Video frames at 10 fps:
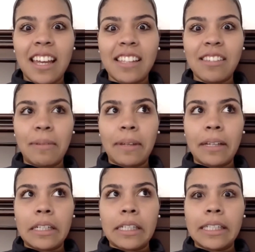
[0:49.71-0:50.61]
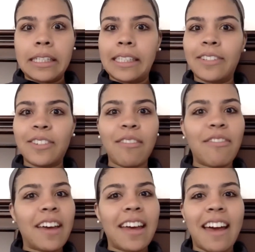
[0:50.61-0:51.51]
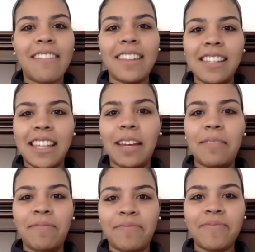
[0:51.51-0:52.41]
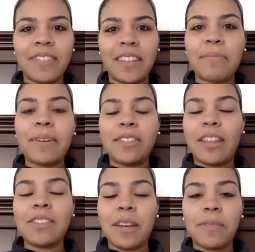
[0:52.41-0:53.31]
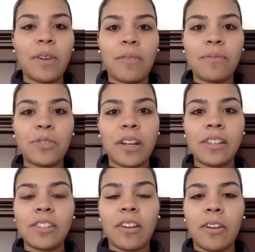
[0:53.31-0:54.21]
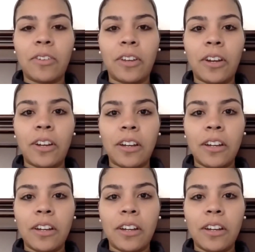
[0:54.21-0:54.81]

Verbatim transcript: And so I'm like, uh, I don't know if I have the same, but so that's why I'm, I'm trying to start earlier.